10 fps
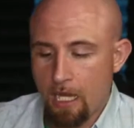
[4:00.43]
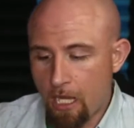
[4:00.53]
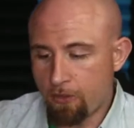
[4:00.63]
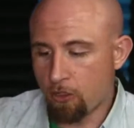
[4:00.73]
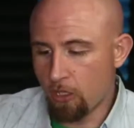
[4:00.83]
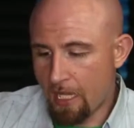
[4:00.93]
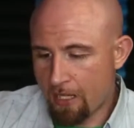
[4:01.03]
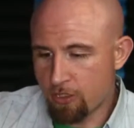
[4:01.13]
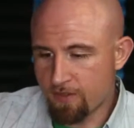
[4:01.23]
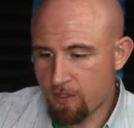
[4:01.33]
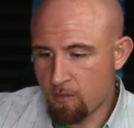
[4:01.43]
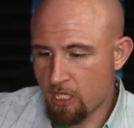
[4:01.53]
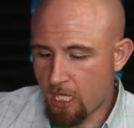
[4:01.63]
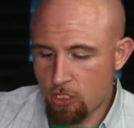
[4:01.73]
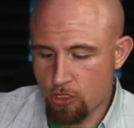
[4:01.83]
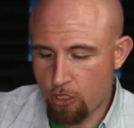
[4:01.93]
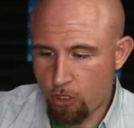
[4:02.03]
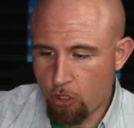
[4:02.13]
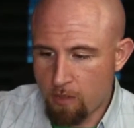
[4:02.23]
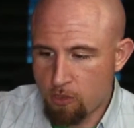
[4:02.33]
other layers of communication that are
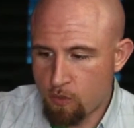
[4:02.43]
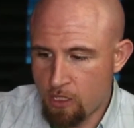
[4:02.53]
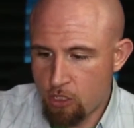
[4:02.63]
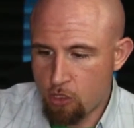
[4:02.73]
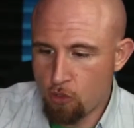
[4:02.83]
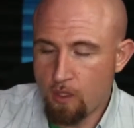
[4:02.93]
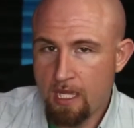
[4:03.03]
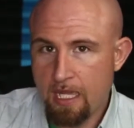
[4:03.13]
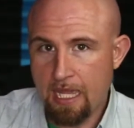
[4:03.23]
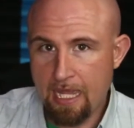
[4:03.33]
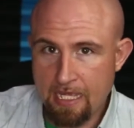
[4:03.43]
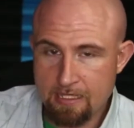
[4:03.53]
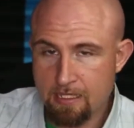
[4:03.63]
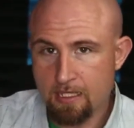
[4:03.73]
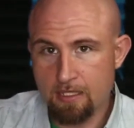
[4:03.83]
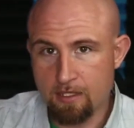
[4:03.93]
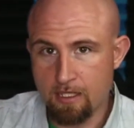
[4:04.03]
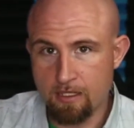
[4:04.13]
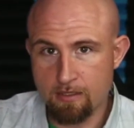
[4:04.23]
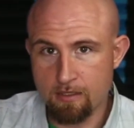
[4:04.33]
occurring between you and the
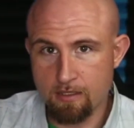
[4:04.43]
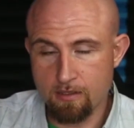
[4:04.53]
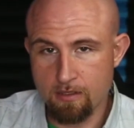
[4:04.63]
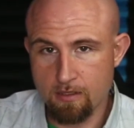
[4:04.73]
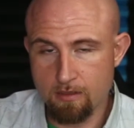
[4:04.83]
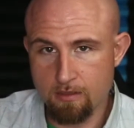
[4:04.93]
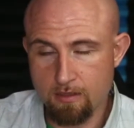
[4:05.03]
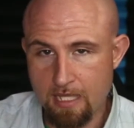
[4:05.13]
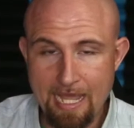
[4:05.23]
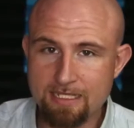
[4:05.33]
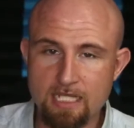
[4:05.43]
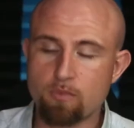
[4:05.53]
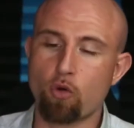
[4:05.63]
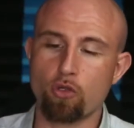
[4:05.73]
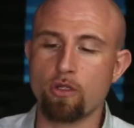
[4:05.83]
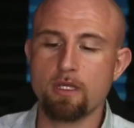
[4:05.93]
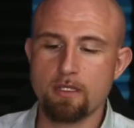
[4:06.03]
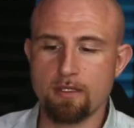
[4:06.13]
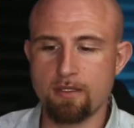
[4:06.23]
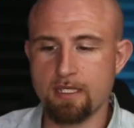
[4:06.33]
uh, the access portal
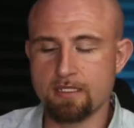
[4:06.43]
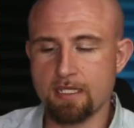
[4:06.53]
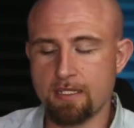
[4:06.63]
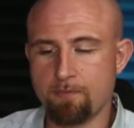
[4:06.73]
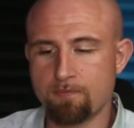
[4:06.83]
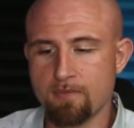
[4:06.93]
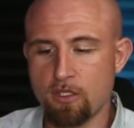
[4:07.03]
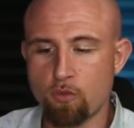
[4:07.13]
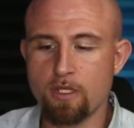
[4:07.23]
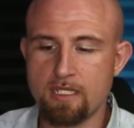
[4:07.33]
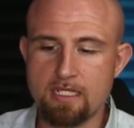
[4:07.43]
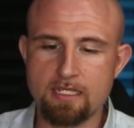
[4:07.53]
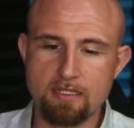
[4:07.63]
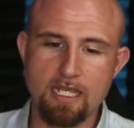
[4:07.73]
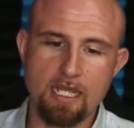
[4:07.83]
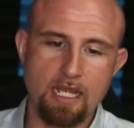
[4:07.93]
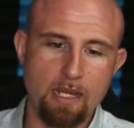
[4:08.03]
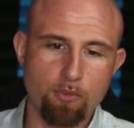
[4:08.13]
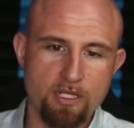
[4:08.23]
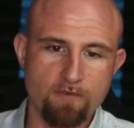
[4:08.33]
that um, you really need to take a
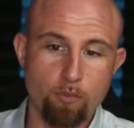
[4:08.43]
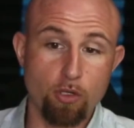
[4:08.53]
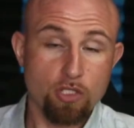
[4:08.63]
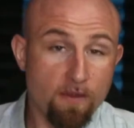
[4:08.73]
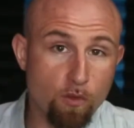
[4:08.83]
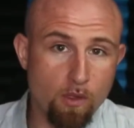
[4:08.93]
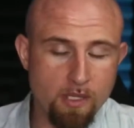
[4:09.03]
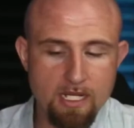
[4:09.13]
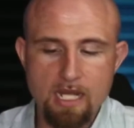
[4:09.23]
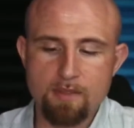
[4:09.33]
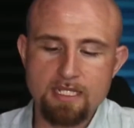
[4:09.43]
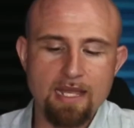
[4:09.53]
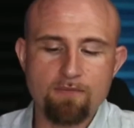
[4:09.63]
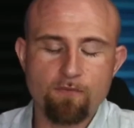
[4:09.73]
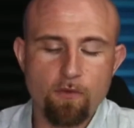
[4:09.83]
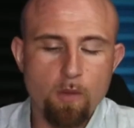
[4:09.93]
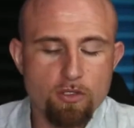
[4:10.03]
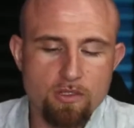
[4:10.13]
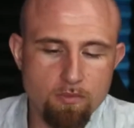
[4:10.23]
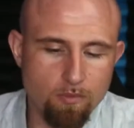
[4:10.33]
comprehensive approach if you want to be anonymous. And for
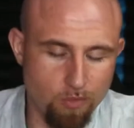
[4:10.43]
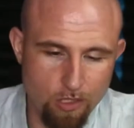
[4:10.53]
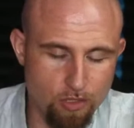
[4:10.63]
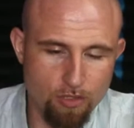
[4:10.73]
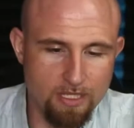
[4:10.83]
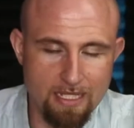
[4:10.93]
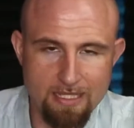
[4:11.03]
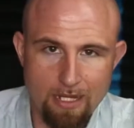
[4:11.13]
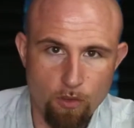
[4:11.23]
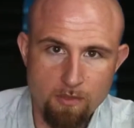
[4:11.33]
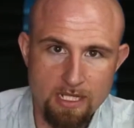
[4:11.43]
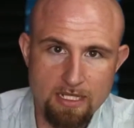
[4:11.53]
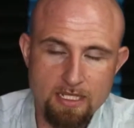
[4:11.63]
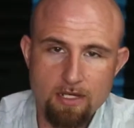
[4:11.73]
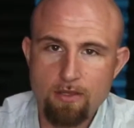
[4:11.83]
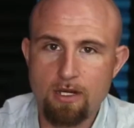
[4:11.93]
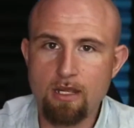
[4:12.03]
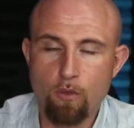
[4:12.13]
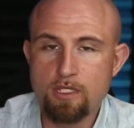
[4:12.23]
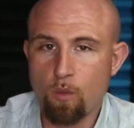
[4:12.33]
most users, that's not going to be necessary. They're
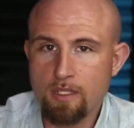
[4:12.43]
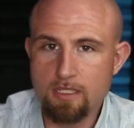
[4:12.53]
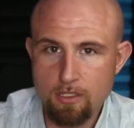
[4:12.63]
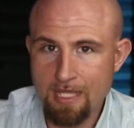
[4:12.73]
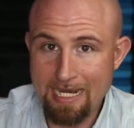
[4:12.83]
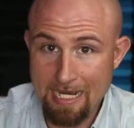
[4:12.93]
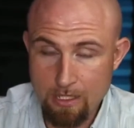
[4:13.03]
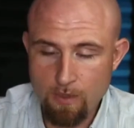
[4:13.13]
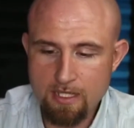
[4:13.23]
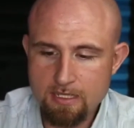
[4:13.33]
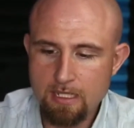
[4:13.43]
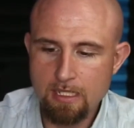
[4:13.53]
not going to want to do that anyways.